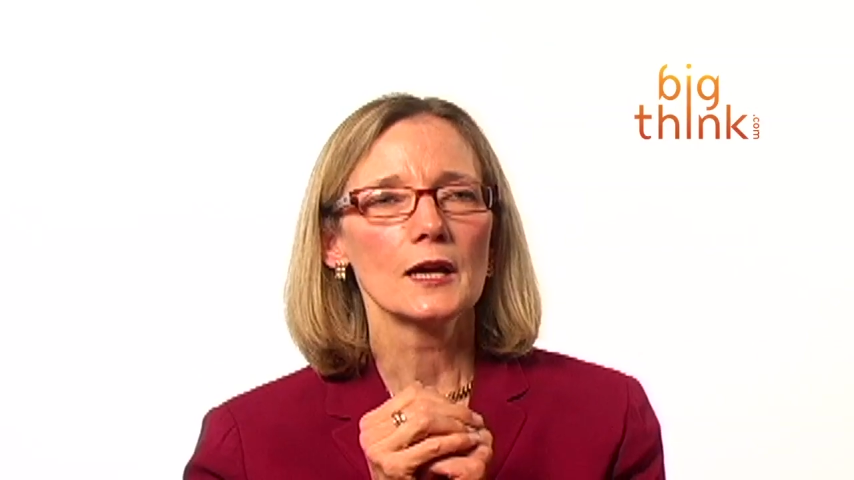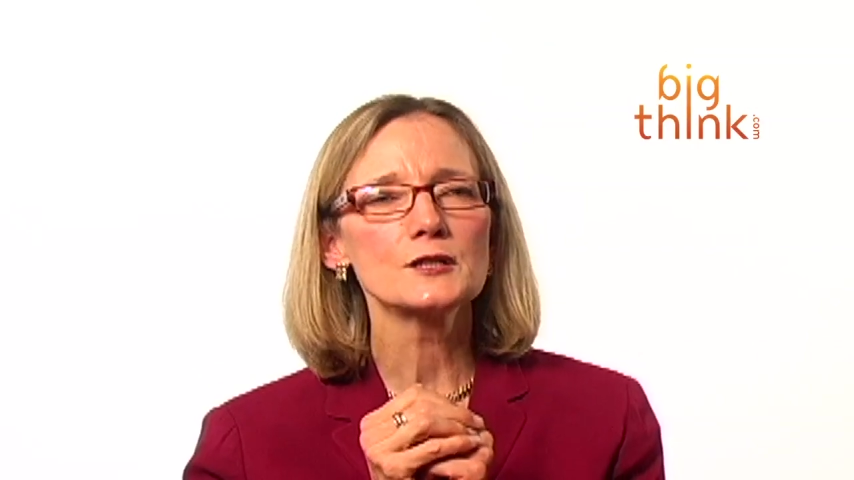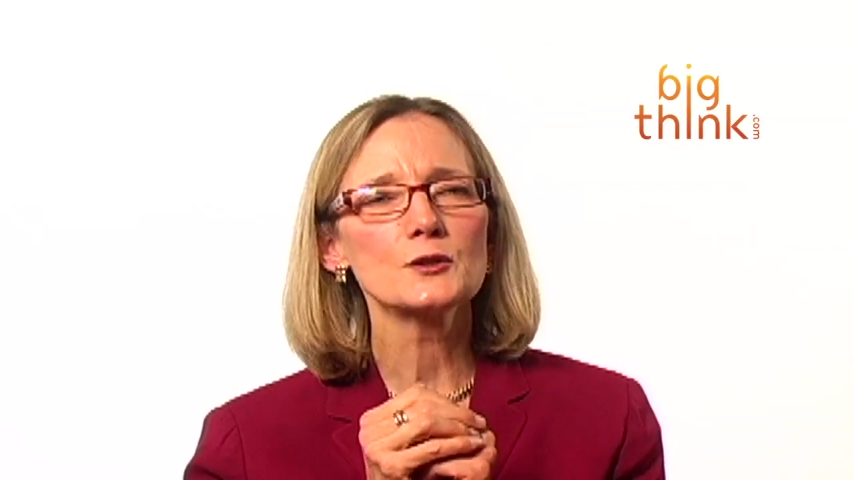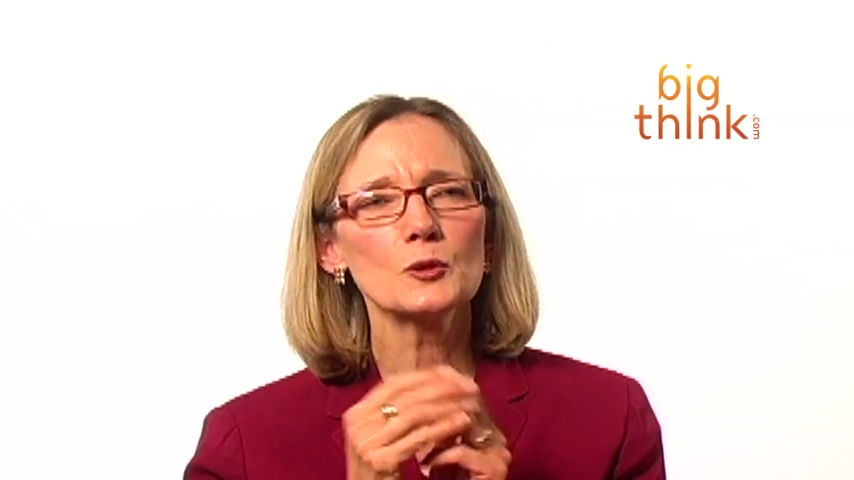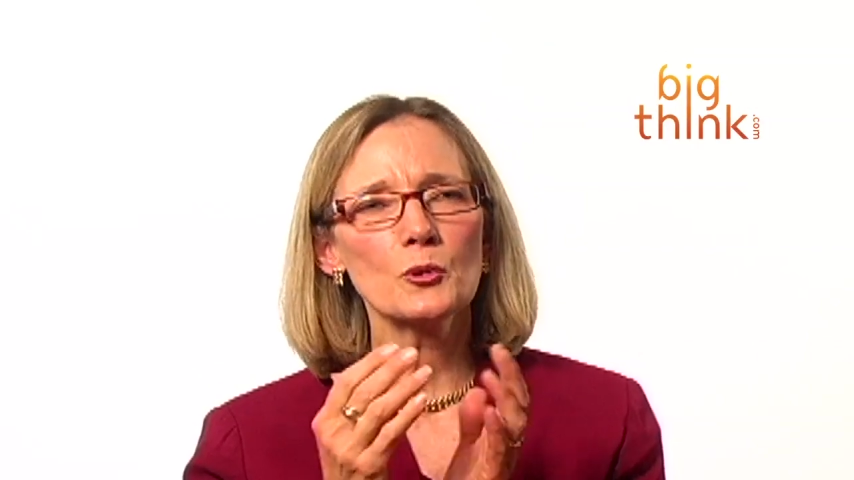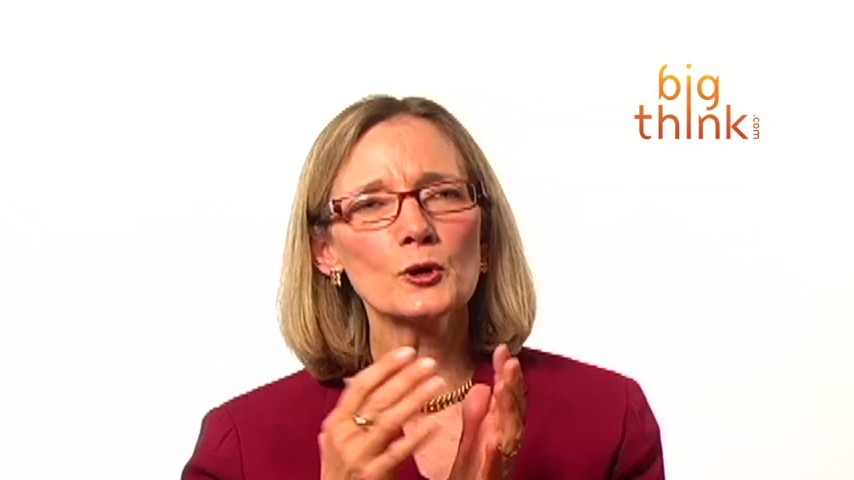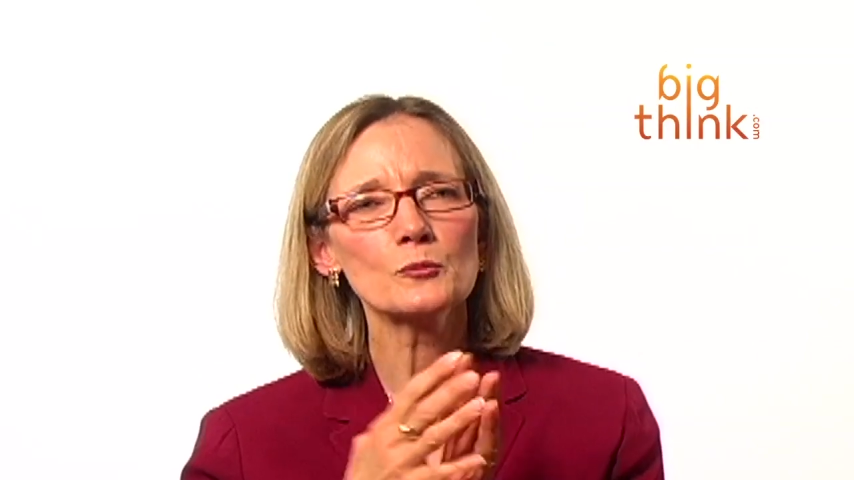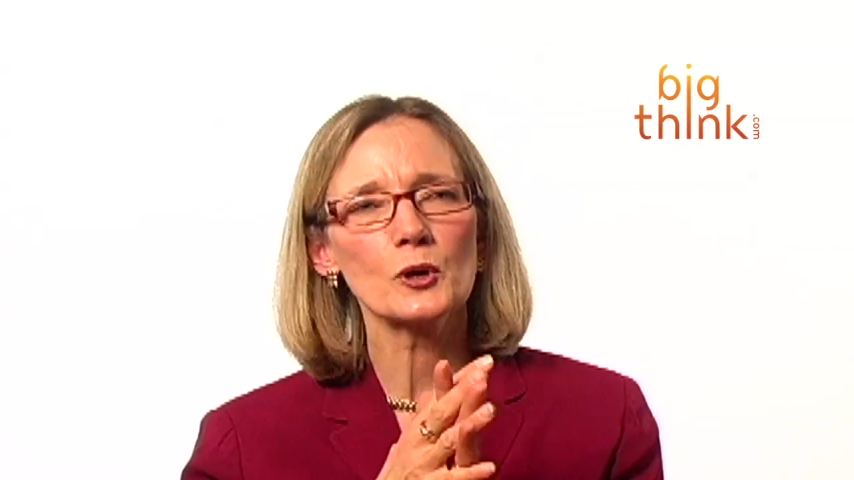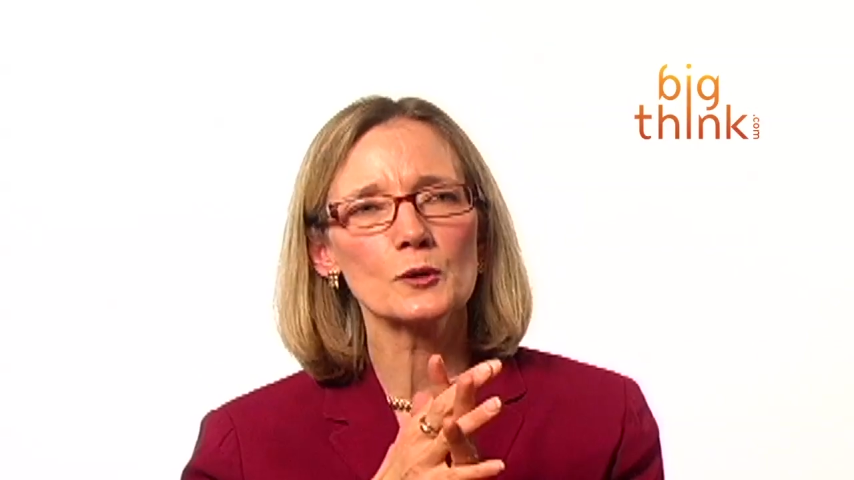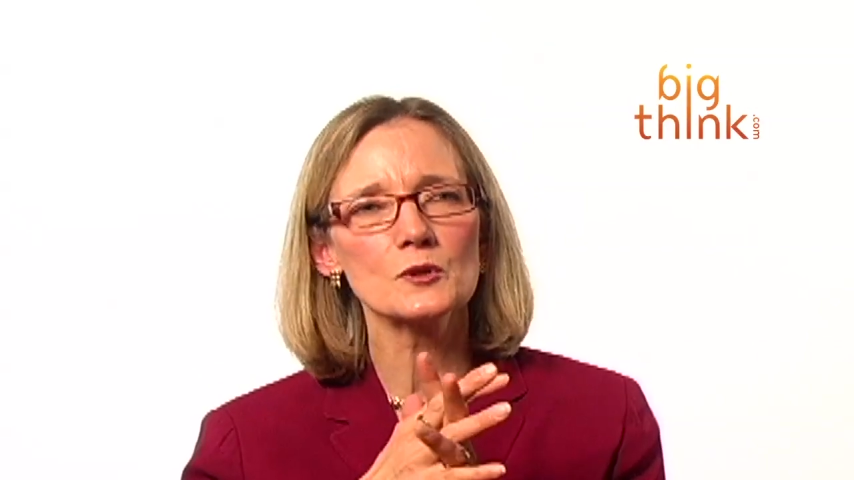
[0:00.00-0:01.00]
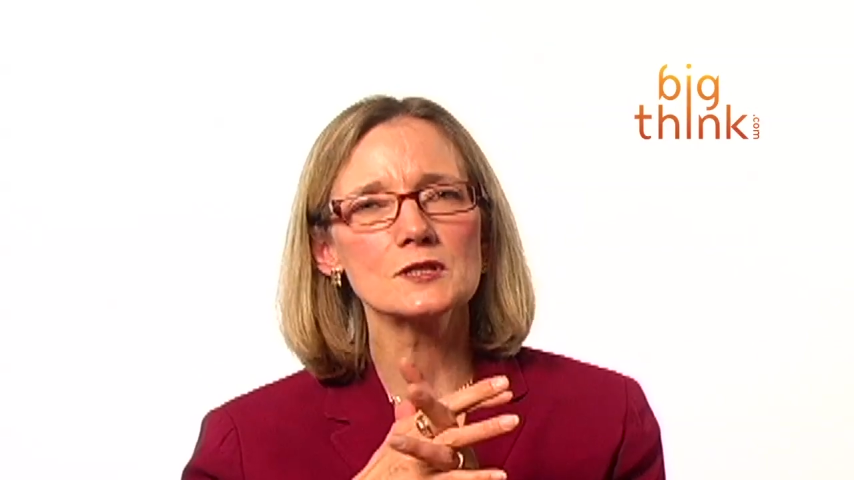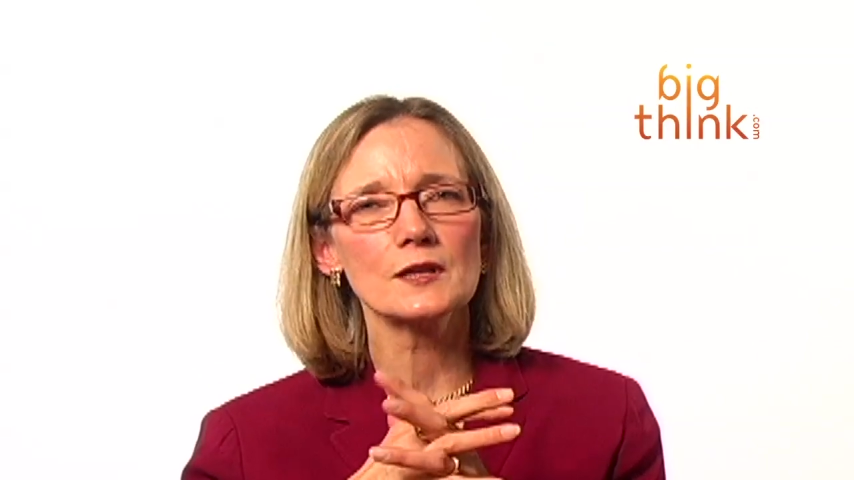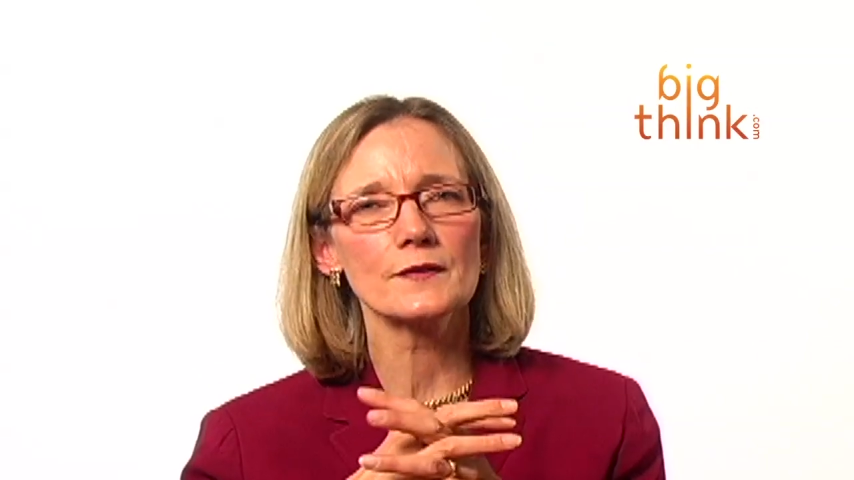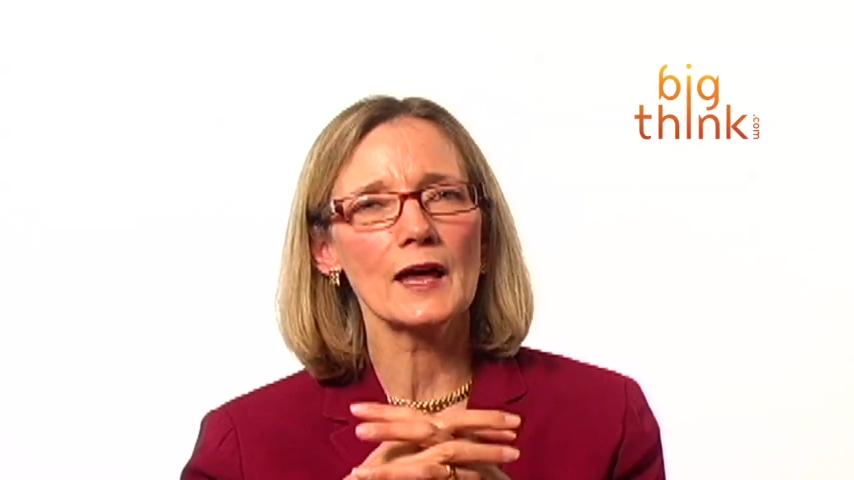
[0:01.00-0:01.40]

so the important point was that